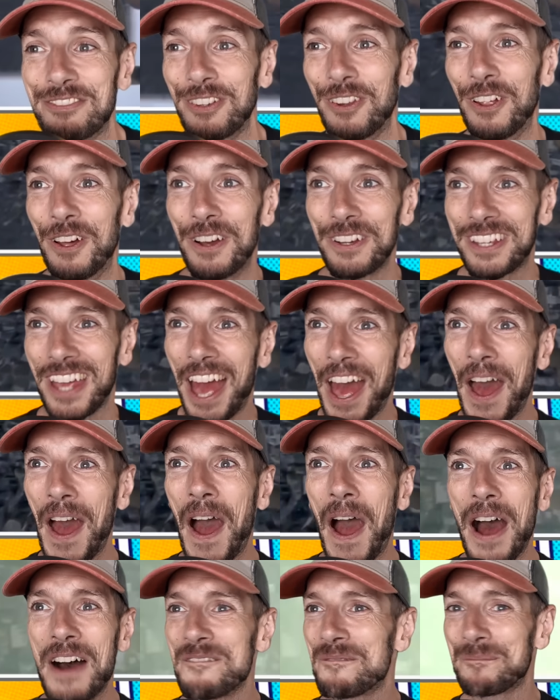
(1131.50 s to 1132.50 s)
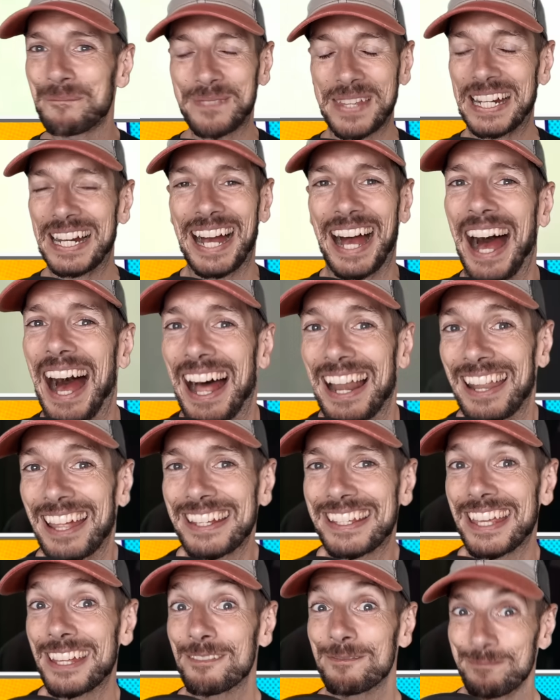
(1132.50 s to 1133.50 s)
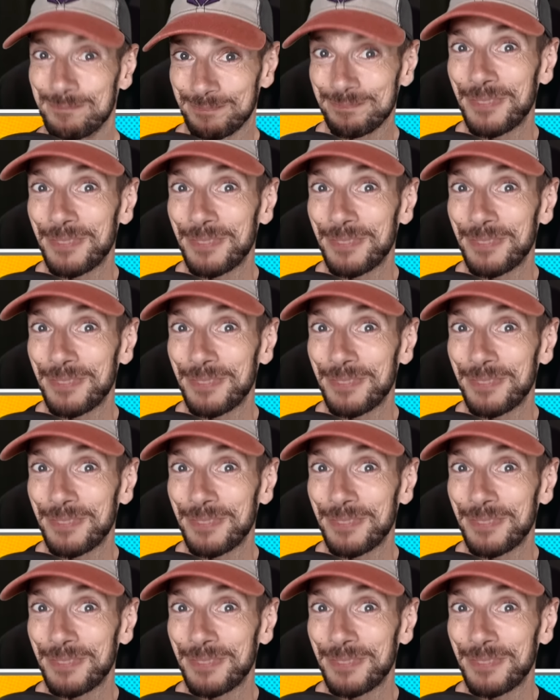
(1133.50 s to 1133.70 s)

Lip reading: of look. I like it.